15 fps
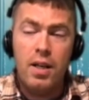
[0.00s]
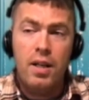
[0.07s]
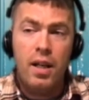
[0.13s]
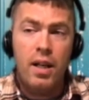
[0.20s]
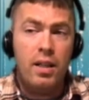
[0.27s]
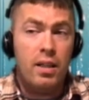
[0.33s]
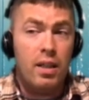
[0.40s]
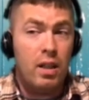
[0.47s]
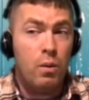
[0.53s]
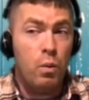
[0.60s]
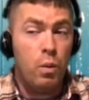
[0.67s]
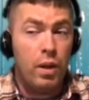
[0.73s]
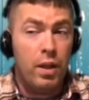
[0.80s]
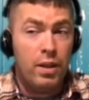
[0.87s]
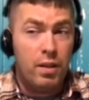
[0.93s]
And then
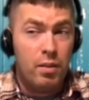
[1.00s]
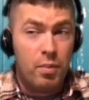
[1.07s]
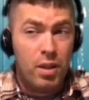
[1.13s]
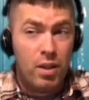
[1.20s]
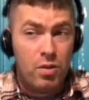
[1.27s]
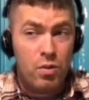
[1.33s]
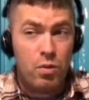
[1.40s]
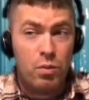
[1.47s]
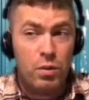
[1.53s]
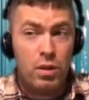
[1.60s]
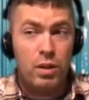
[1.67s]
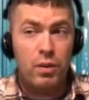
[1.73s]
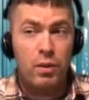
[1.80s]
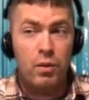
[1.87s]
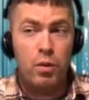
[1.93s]
when the bedroom, the
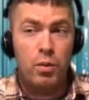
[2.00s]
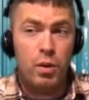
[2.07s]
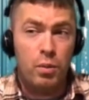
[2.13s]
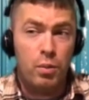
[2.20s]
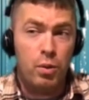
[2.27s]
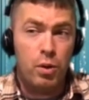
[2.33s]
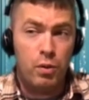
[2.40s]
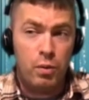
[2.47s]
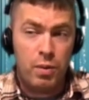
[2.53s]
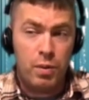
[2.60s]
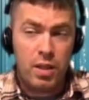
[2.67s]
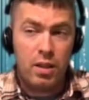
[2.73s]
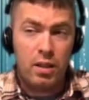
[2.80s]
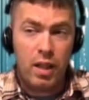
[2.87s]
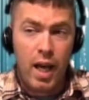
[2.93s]
living room, and the boardroom is
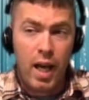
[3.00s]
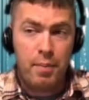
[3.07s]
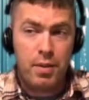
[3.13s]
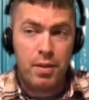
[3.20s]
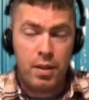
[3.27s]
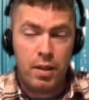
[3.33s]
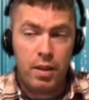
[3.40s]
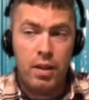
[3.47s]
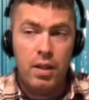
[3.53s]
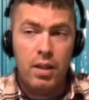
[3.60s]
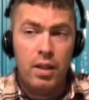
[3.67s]
collapsing,